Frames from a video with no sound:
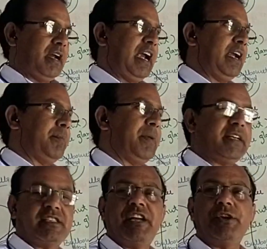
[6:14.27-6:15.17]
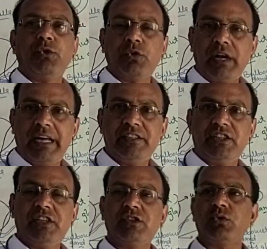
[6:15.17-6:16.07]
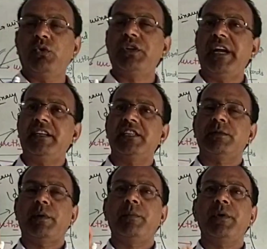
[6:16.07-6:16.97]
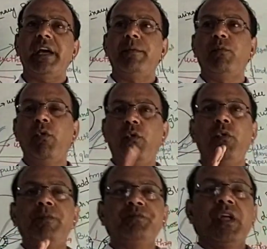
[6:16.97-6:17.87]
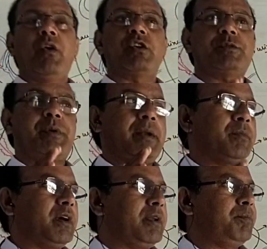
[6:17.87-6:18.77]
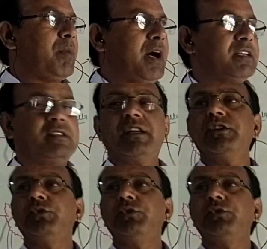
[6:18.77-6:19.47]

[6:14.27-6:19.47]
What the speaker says: and makes the neutralization so that the sperm can move or sperm can pass the